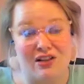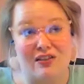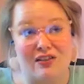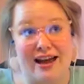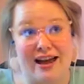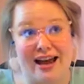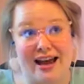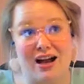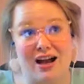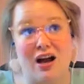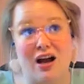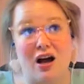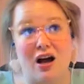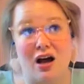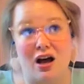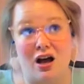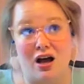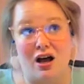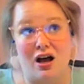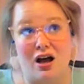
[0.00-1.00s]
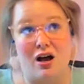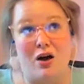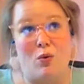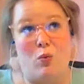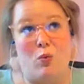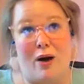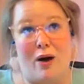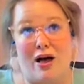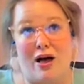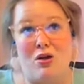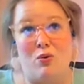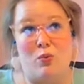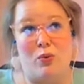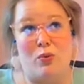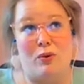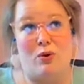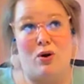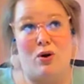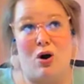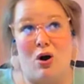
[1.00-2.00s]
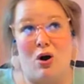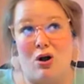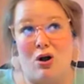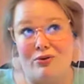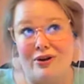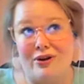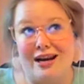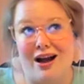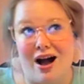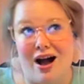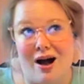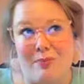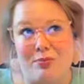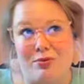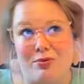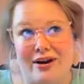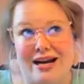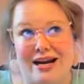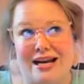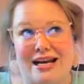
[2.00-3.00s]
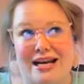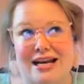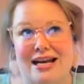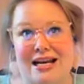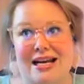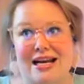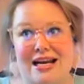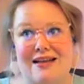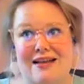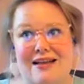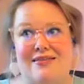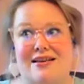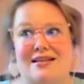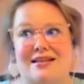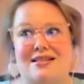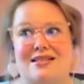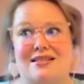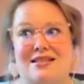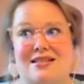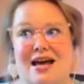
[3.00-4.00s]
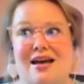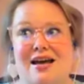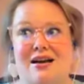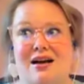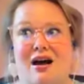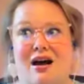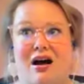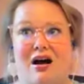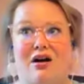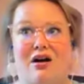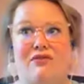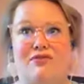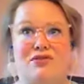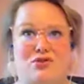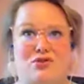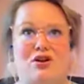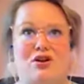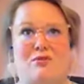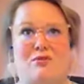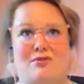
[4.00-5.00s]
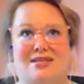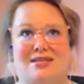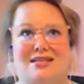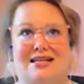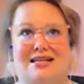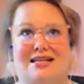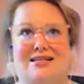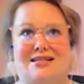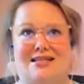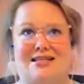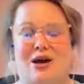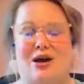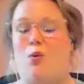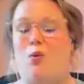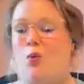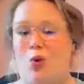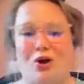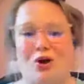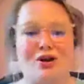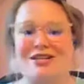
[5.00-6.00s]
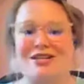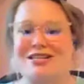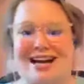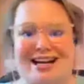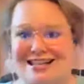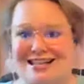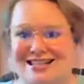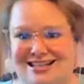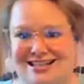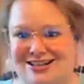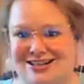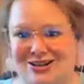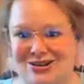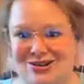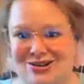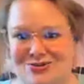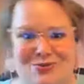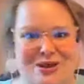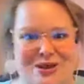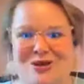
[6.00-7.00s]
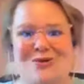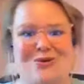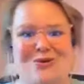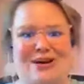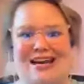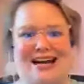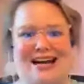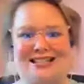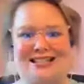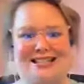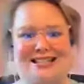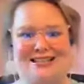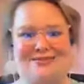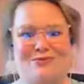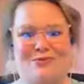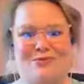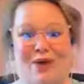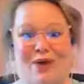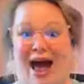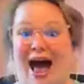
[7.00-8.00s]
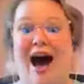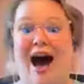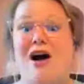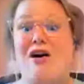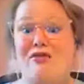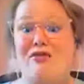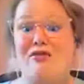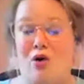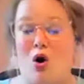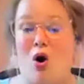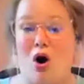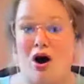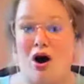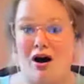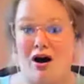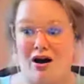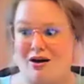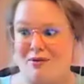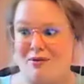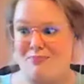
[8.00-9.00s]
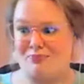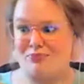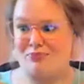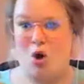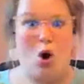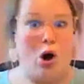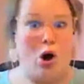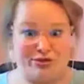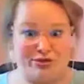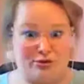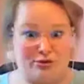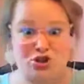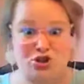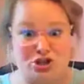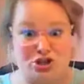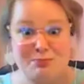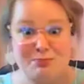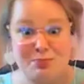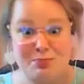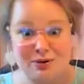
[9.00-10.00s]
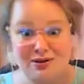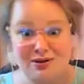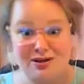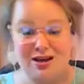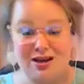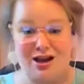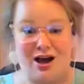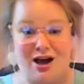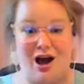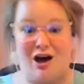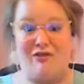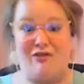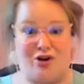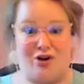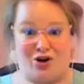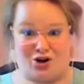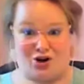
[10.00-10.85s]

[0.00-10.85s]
like, well, we were already operating in this set of circumstances that weren't ideal. We don't get to have authorship of our